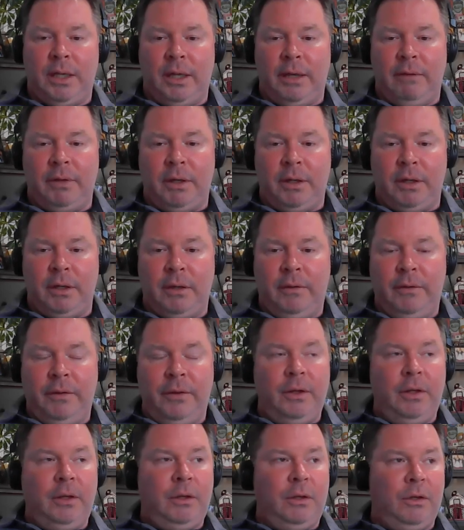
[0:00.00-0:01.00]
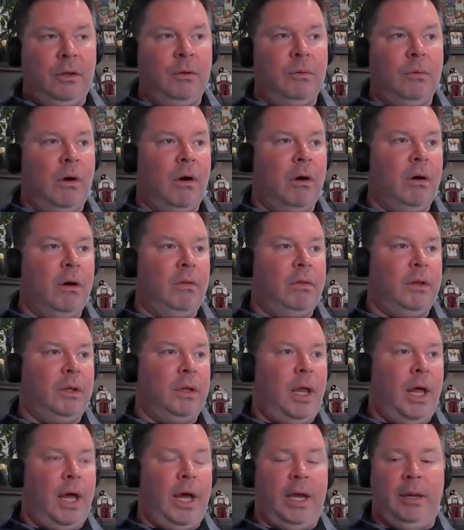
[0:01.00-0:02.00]
a living, you are
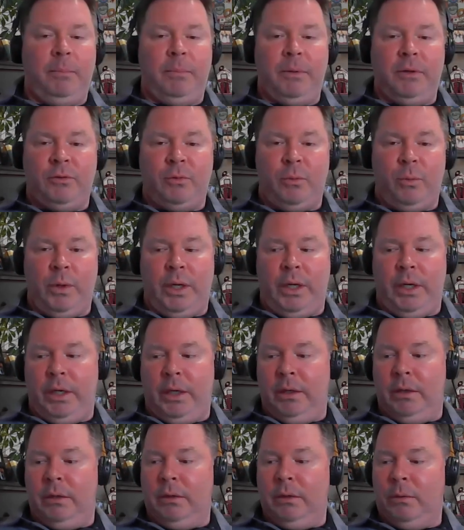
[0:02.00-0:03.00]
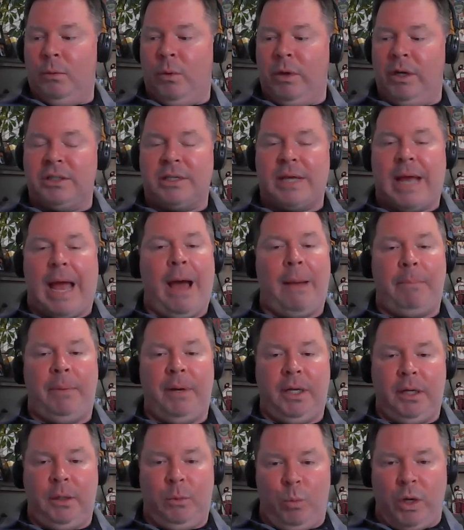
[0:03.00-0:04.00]
the line between what is
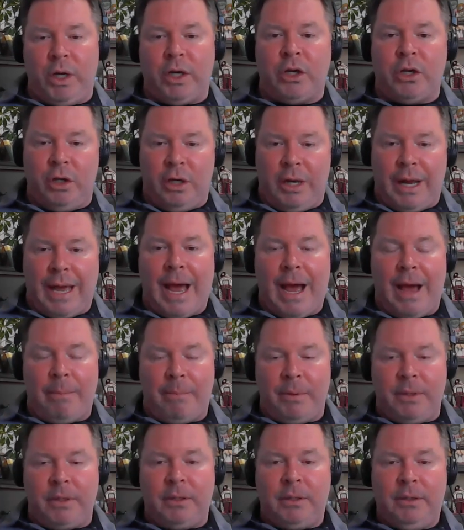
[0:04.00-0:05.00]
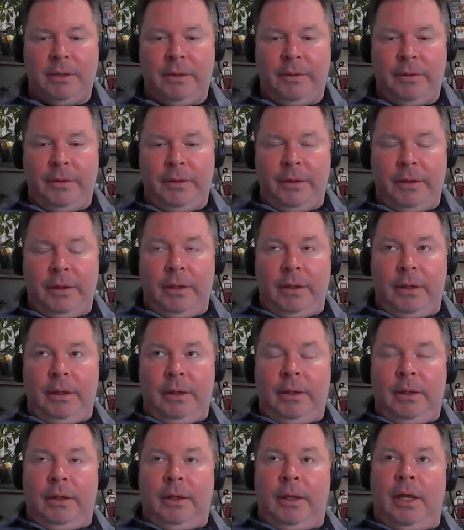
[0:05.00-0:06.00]
happening and what could happen.
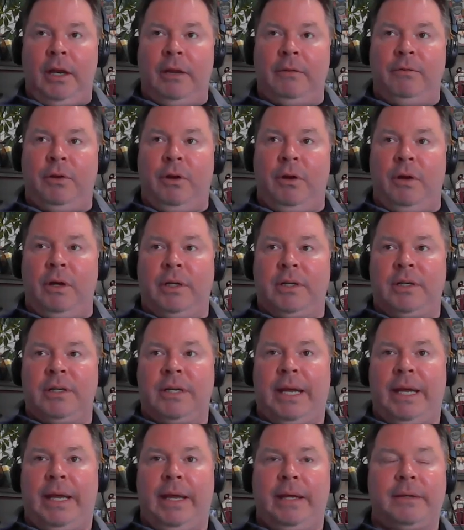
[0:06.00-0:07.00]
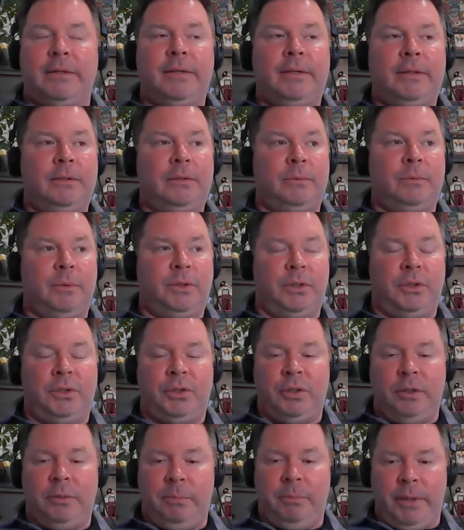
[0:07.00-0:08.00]
And if your intent, which it
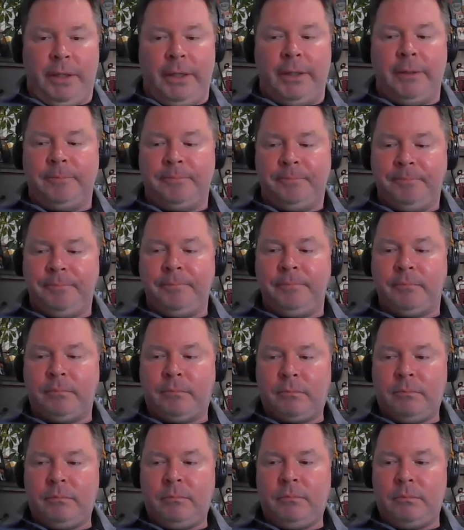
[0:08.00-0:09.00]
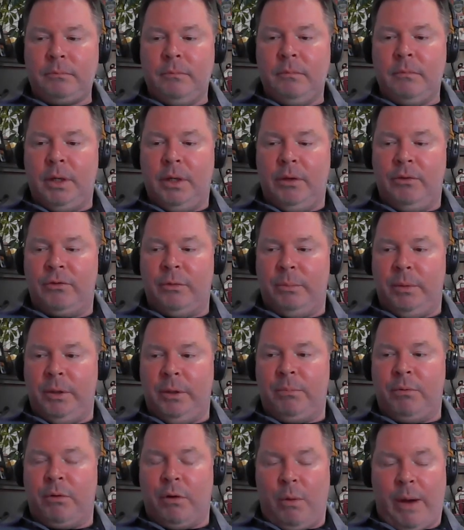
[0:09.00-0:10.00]
should be, is to
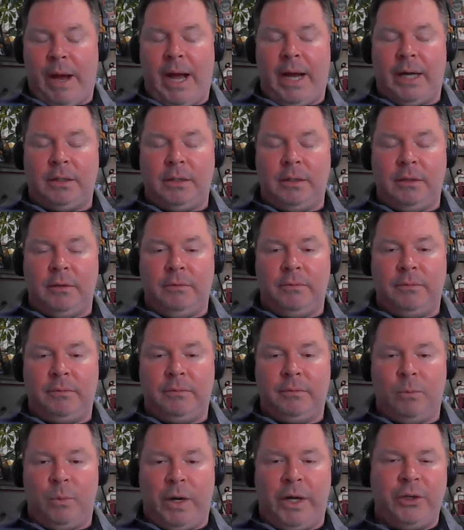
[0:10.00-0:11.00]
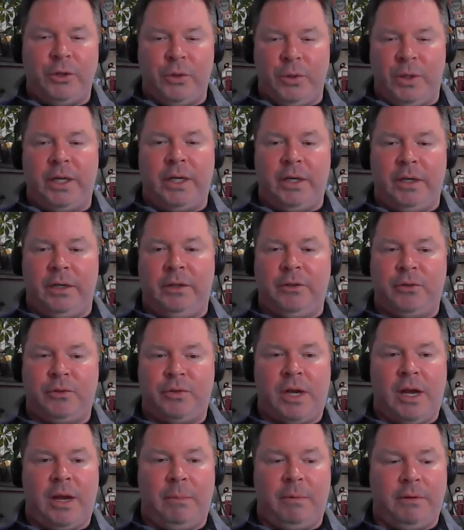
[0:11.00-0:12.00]
be proactive, why did you get into
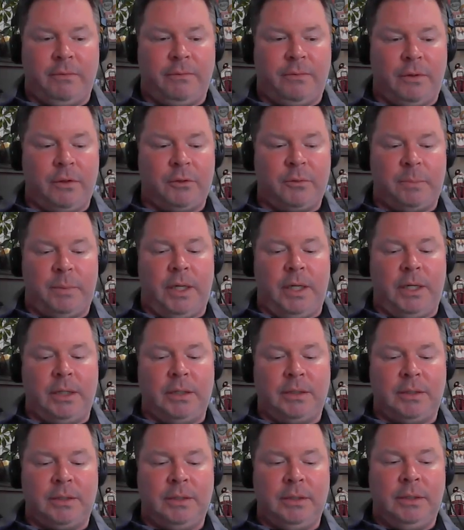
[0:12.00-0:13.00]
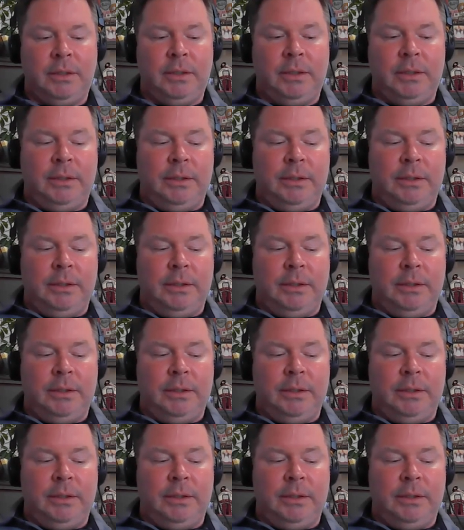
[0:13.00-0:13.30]
this job in the first place?